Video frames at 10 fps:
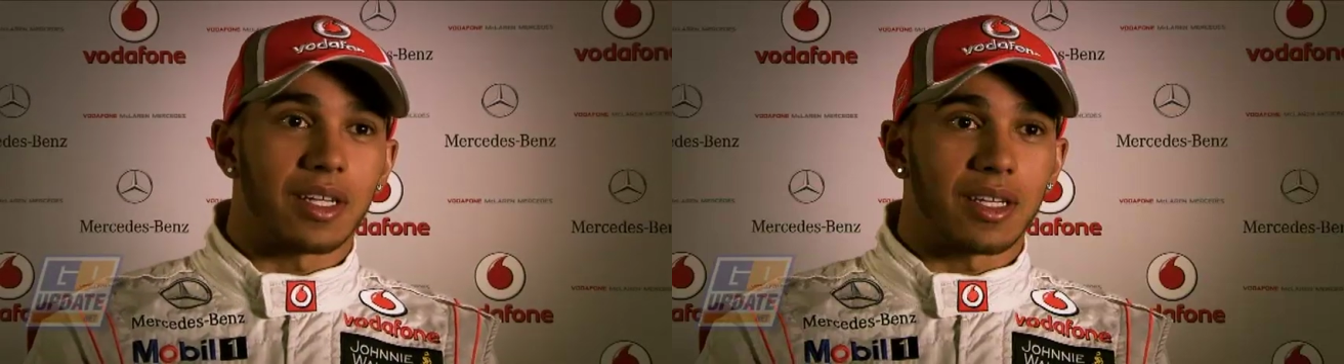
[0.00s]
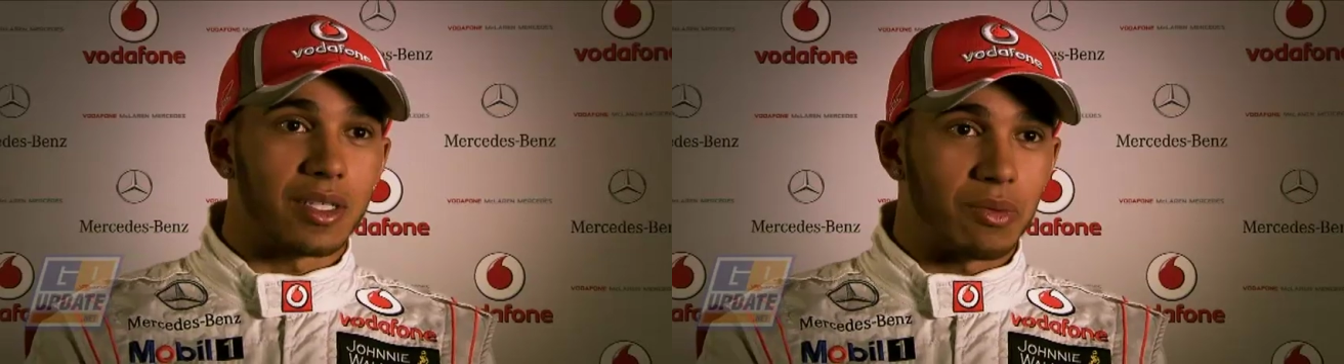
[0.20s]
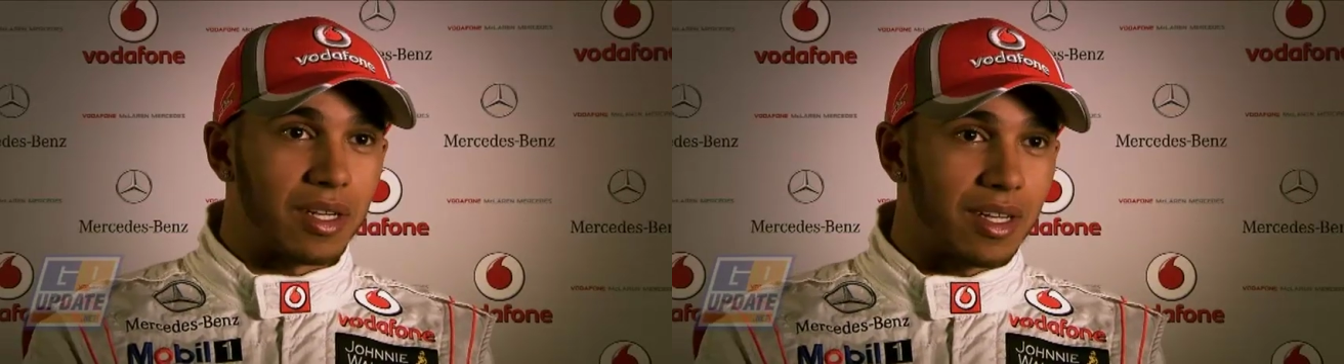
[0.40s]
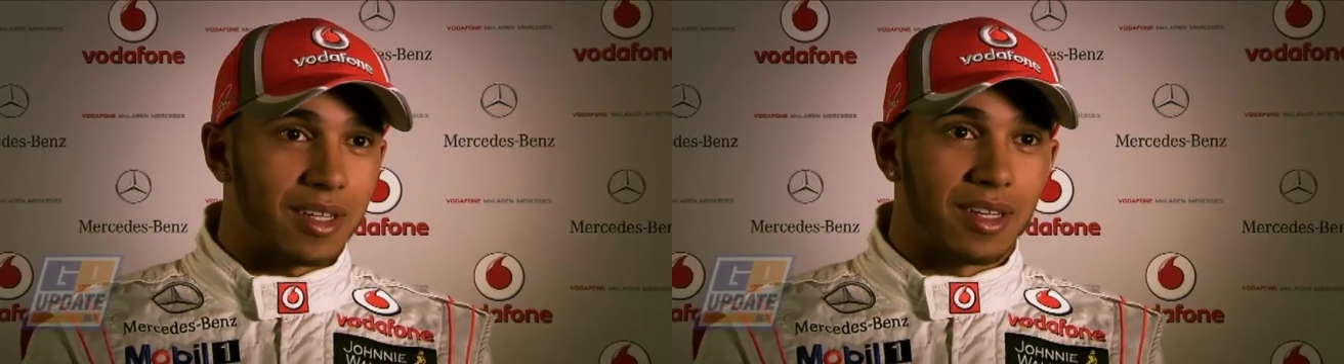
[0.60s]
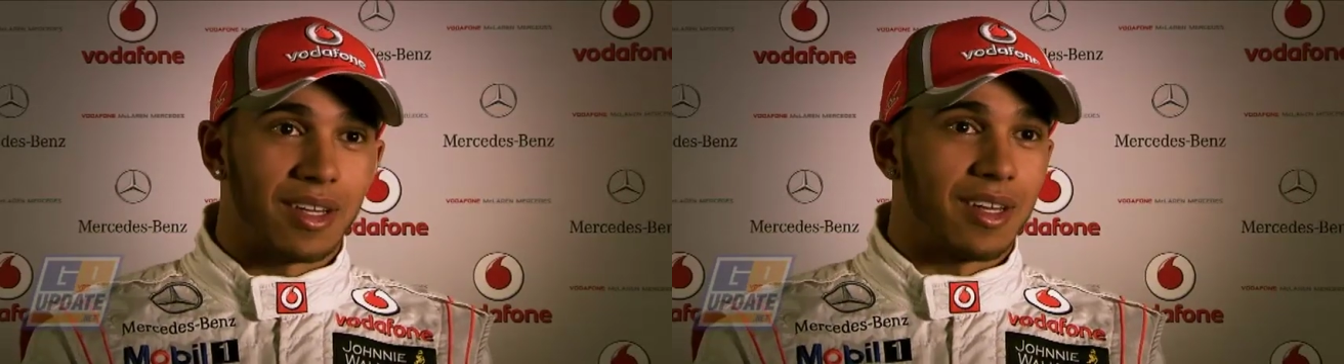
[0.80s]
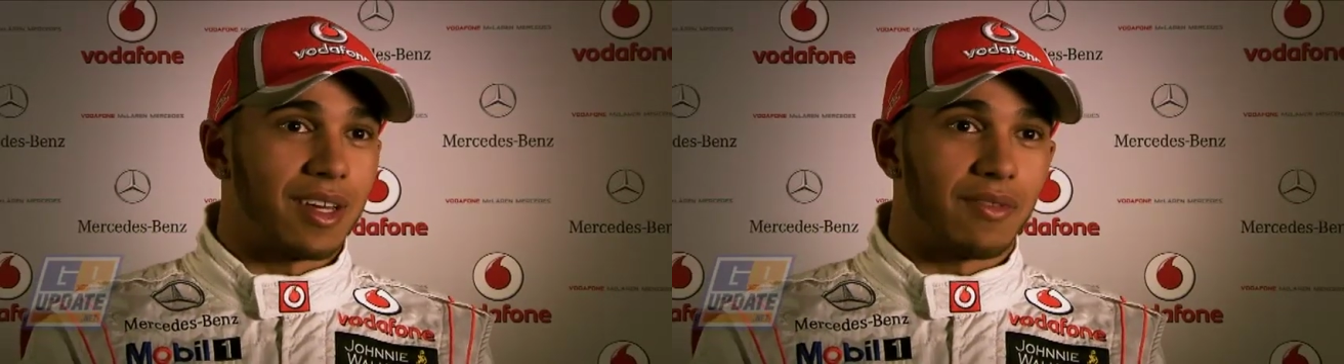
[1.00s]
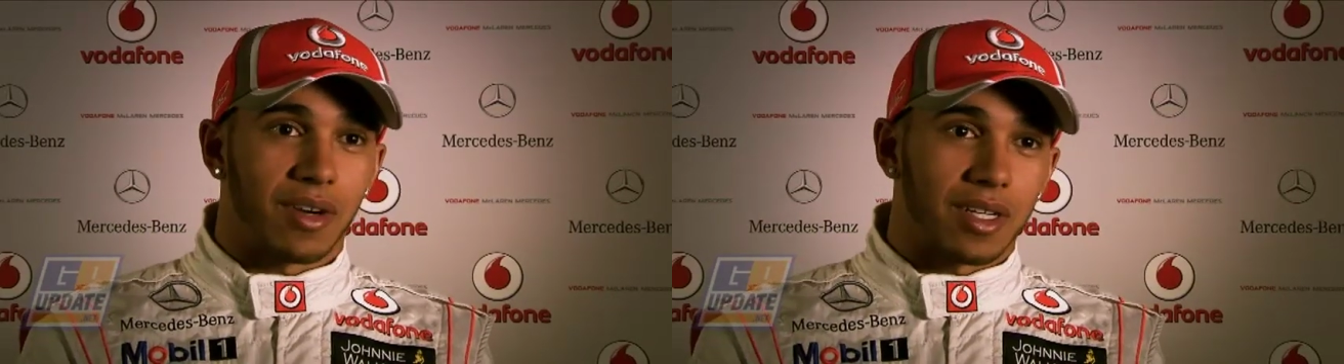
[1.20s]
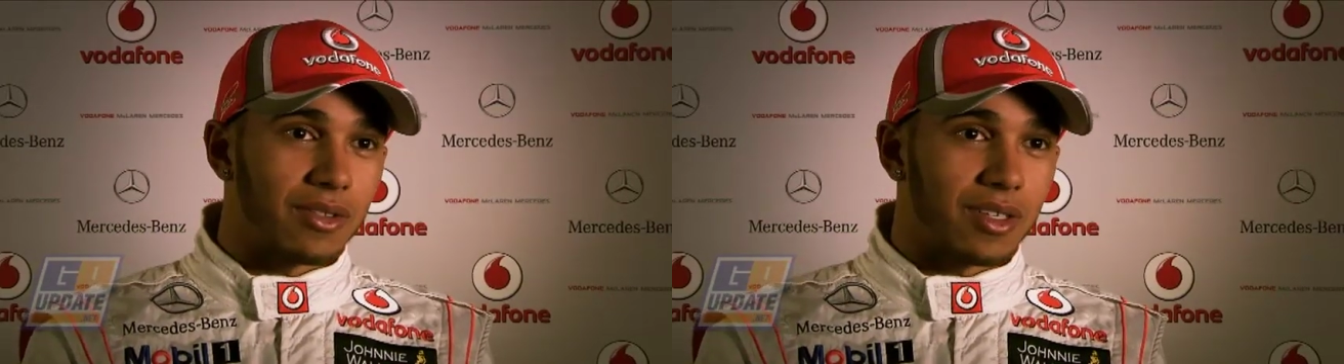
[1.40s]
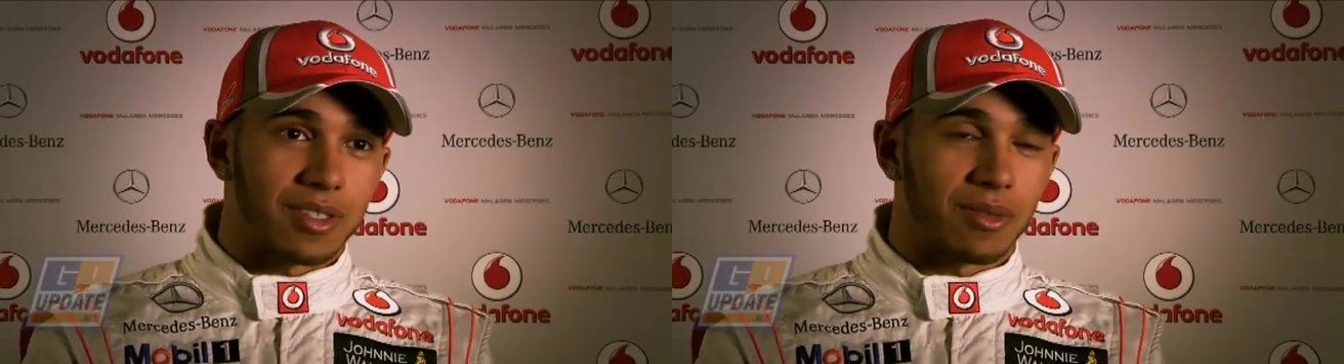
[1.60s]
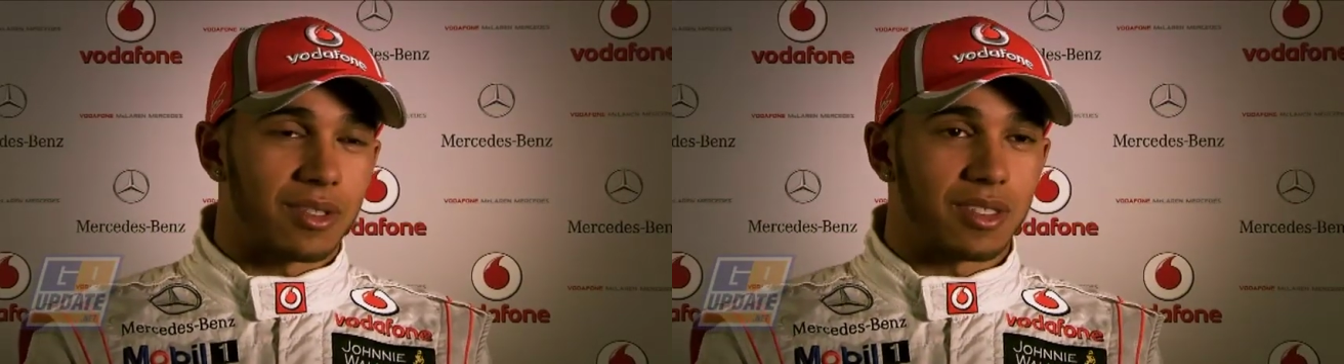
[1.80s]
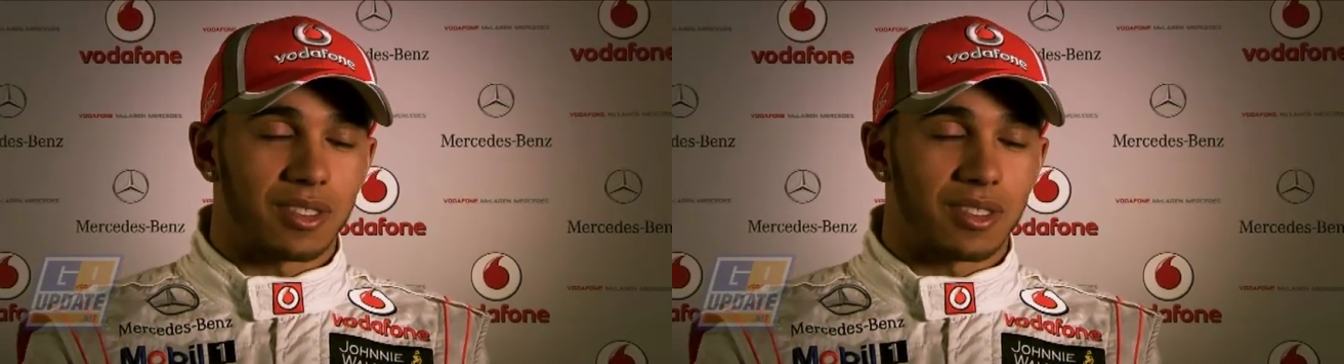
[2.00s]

then he's winning, and vice versa, which